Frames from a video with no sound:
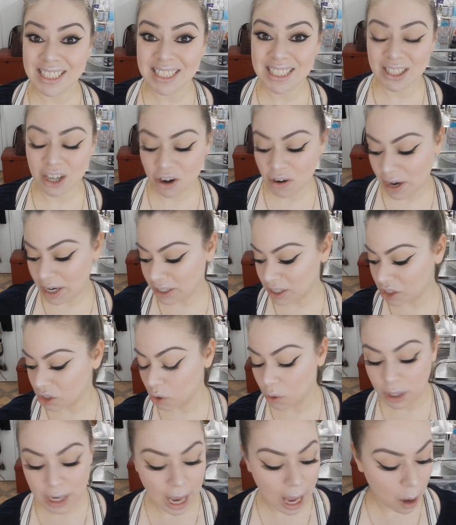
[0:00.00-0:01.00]
Alright,
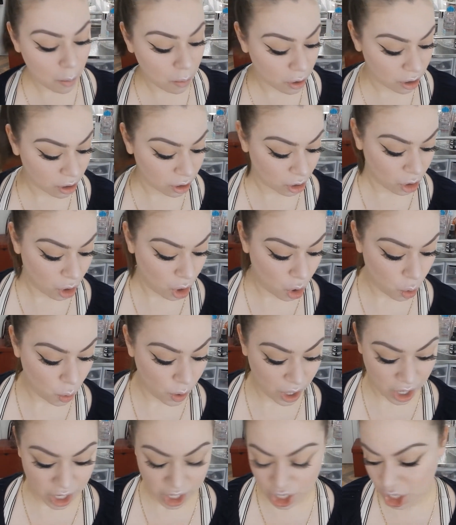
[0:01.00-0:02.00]
so now I'm gonna
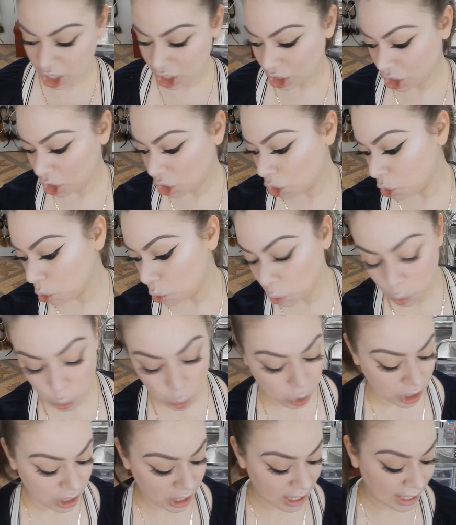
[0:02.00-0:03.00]
go on
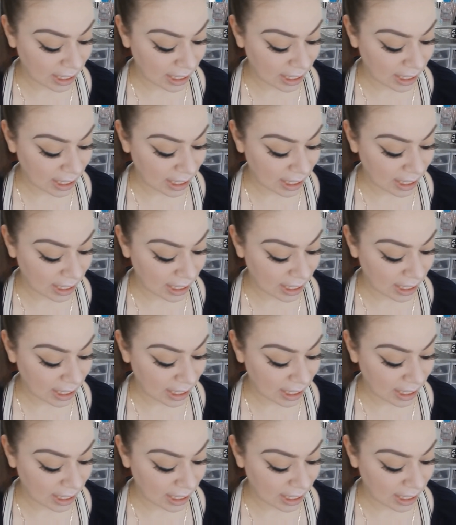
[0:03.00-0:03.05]
to the